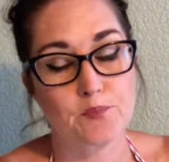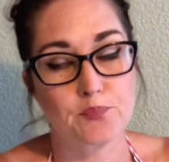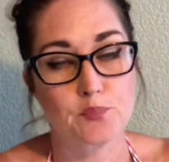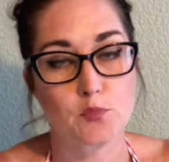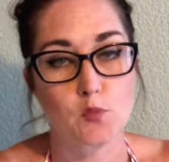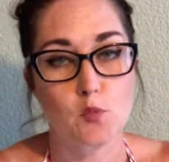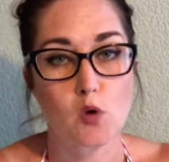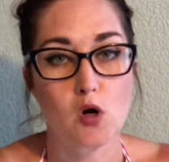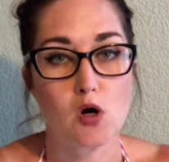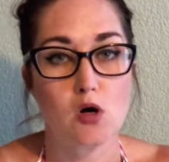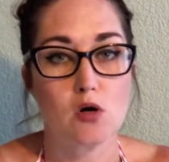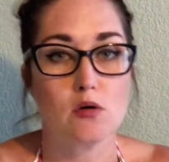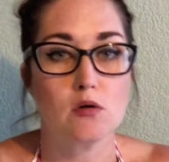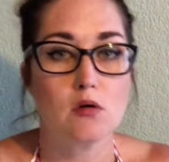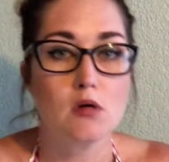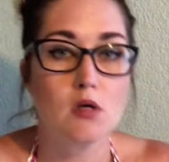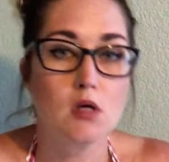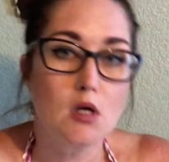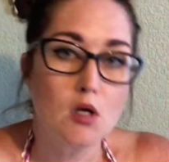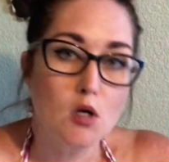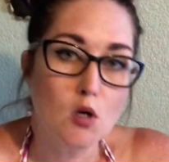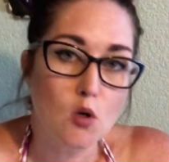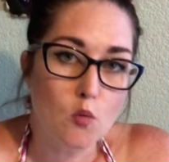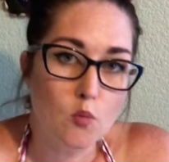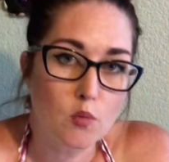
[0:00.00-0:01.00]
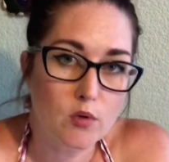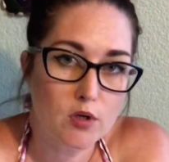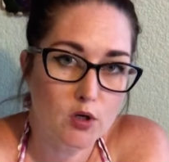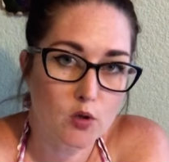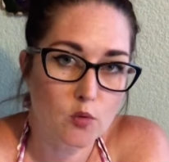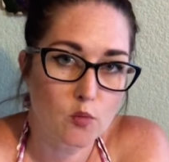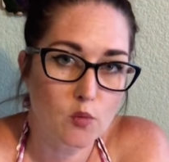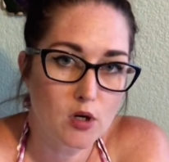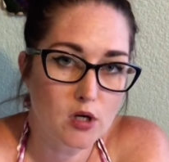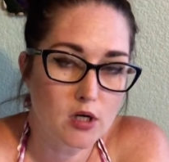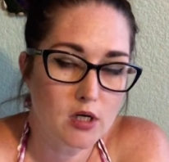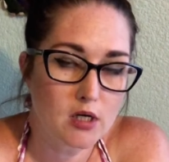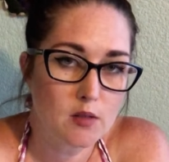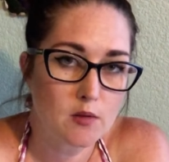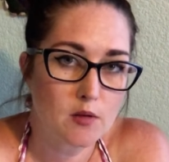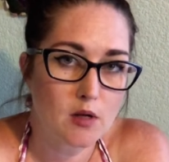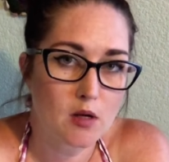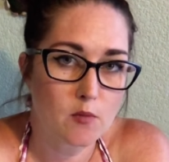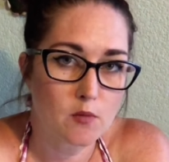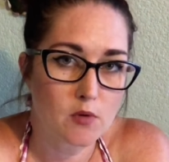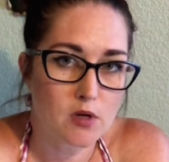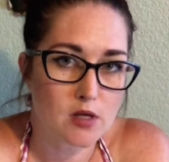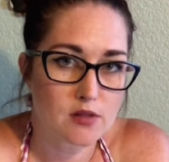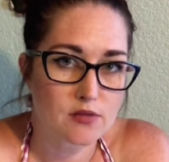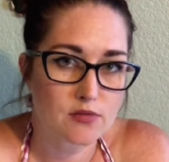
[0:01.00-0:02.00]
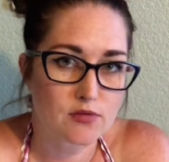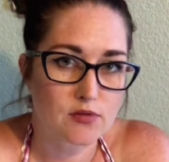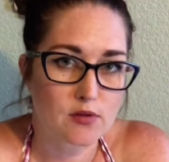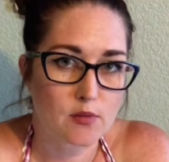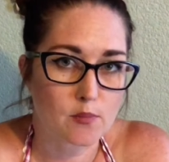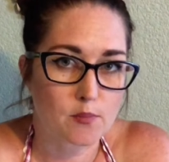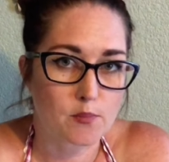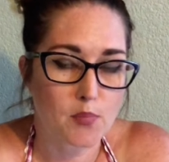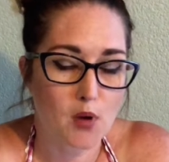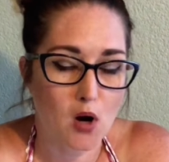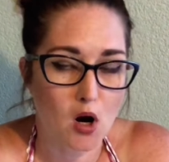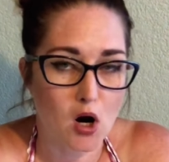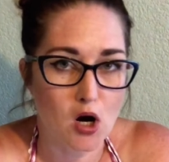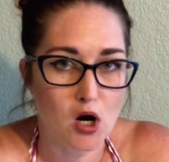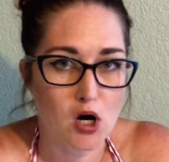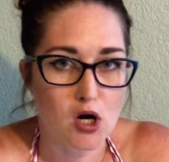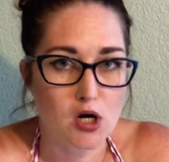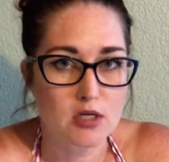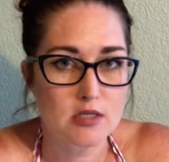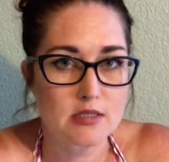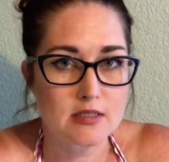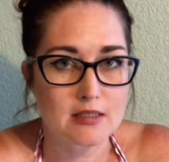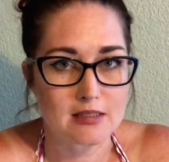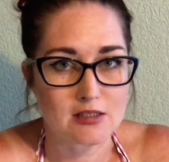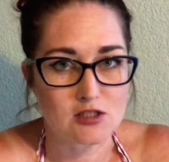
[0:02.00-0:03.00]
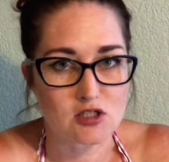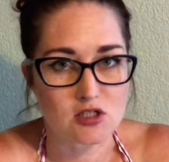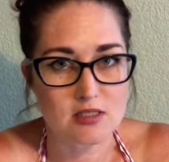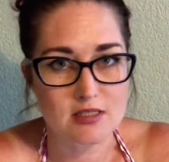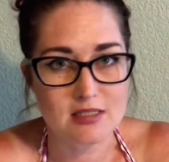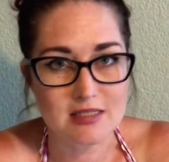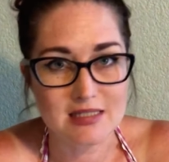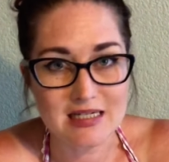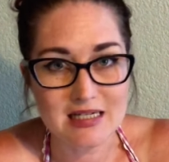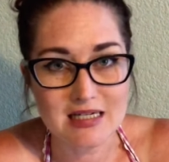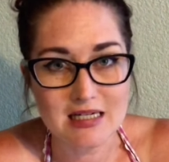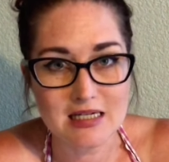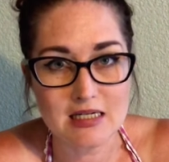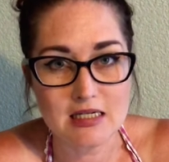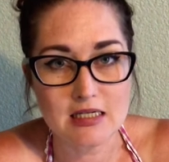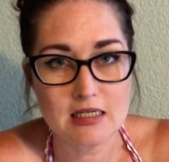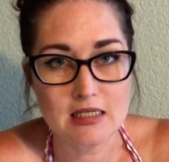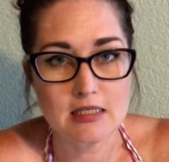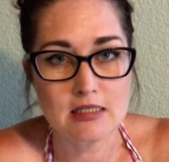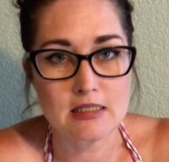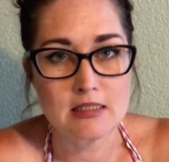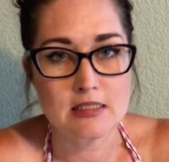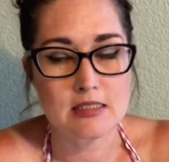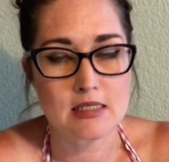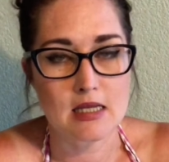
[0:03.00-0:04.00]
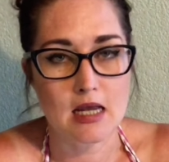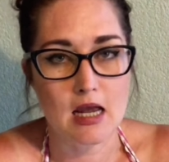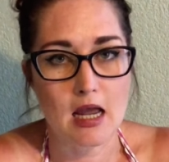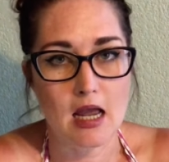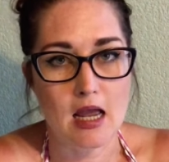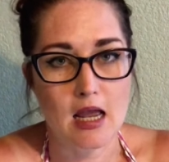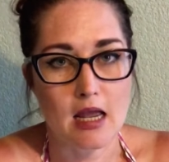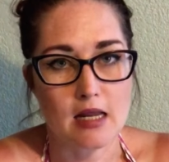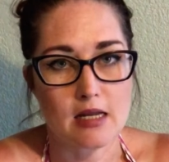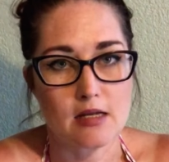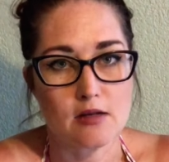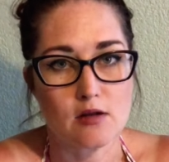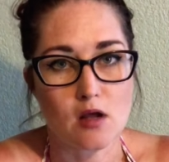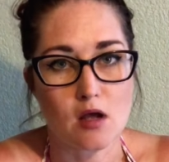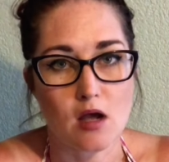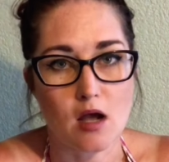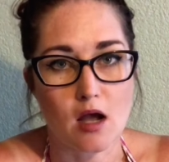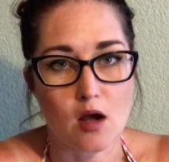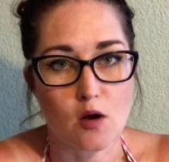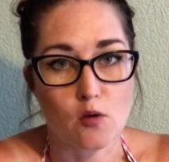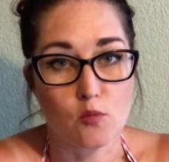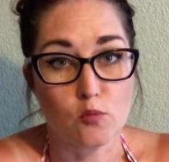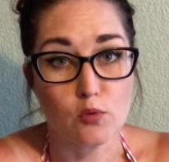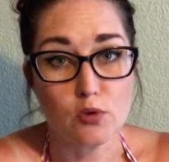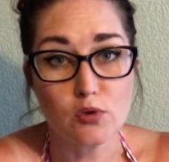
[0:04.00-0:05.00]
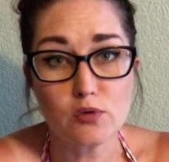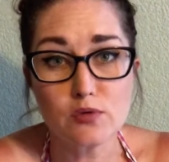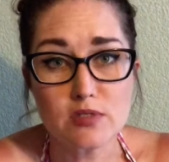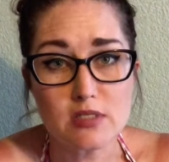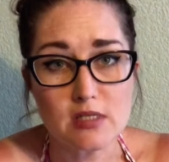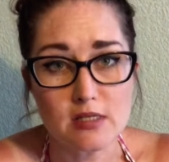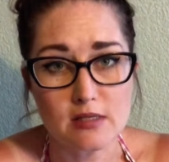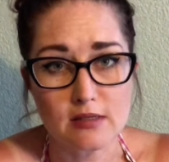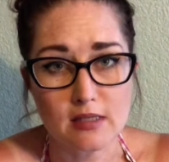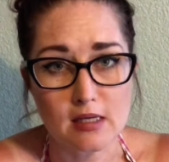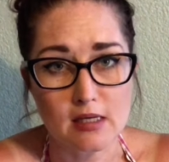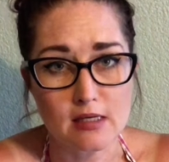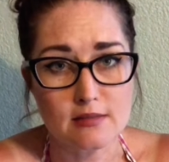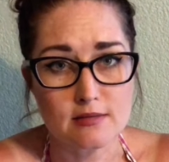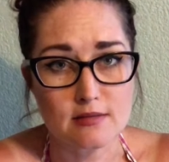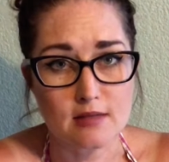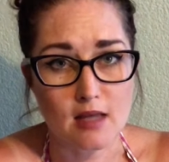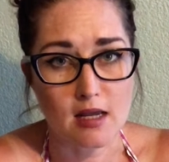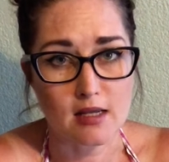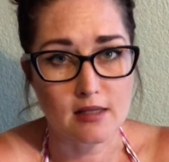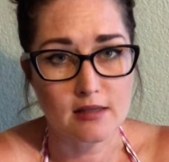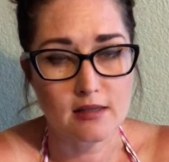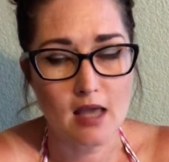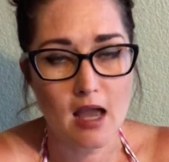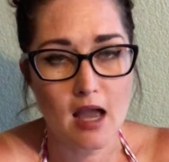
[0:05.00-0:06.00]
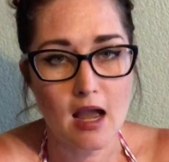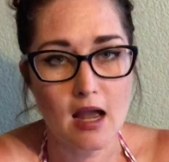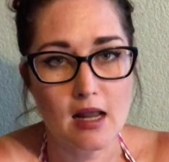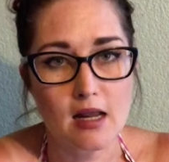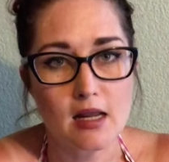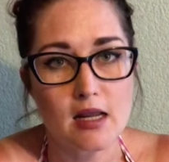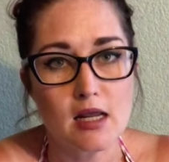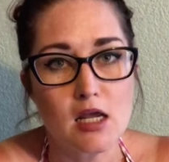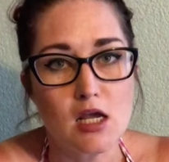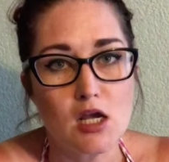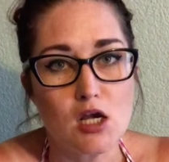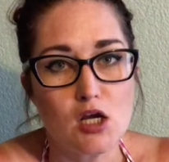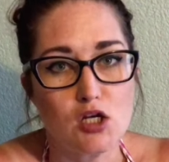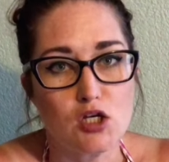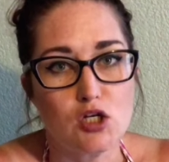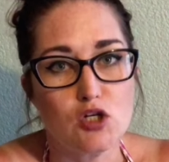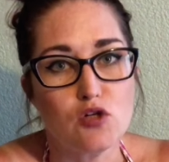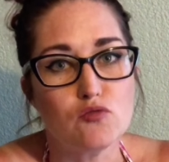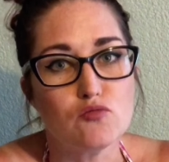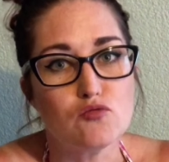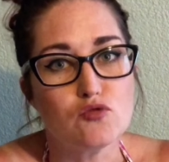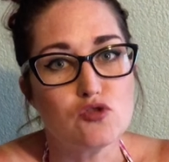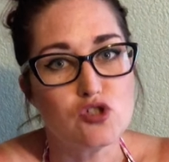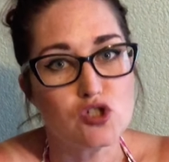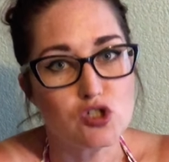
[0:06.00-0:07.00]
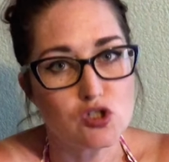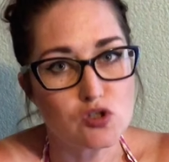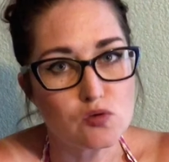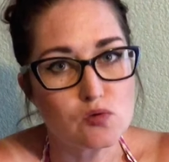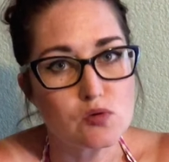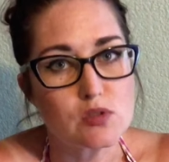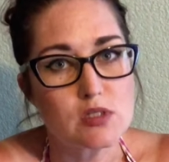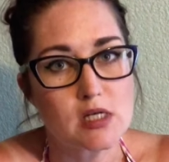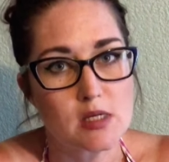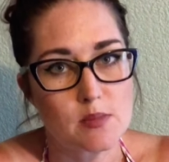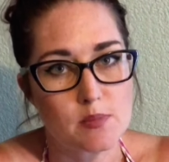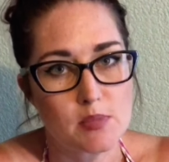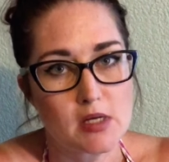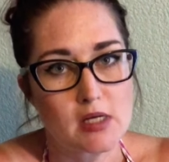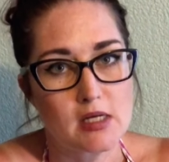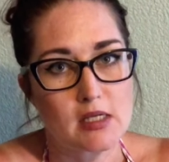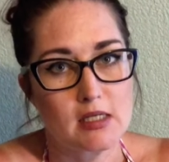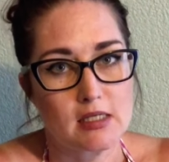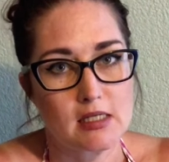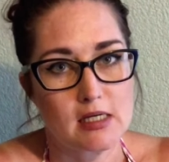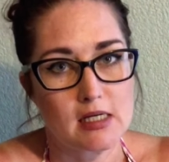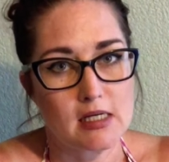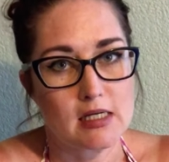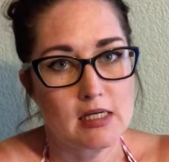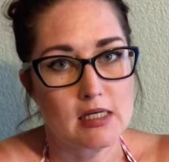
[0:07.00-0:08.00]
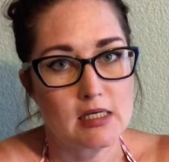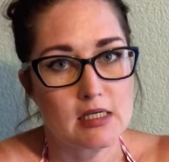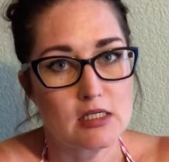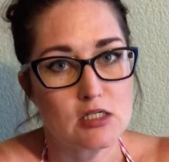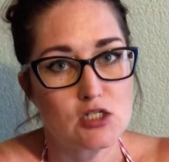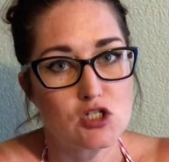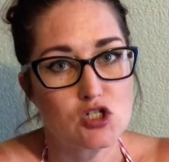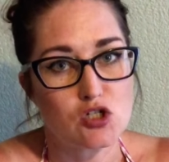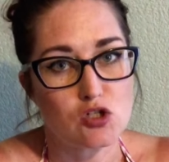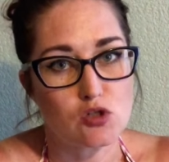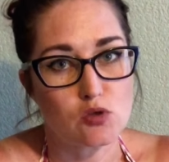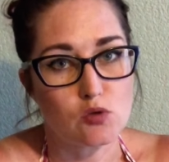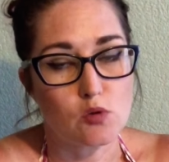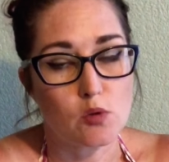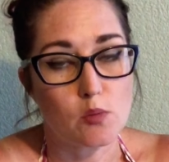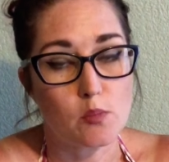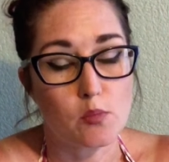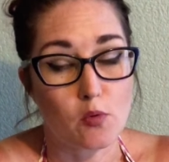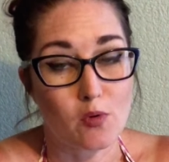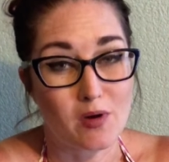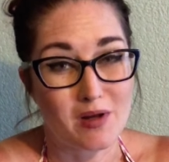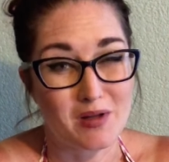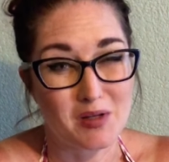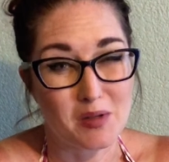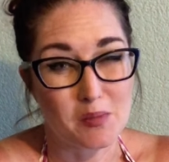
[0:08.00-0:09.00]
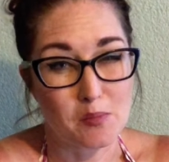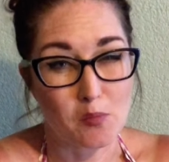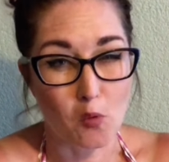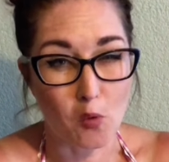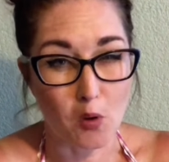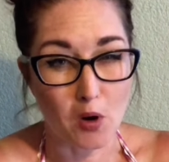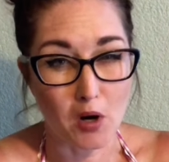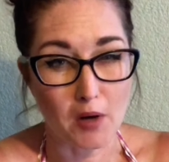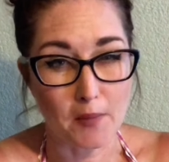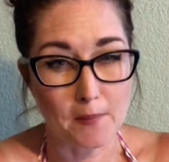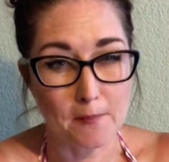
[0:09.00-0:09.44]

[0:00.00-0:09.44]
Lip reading: Well, when you're working with barks and seeds and roots and things like that, you do typically need to boil it more.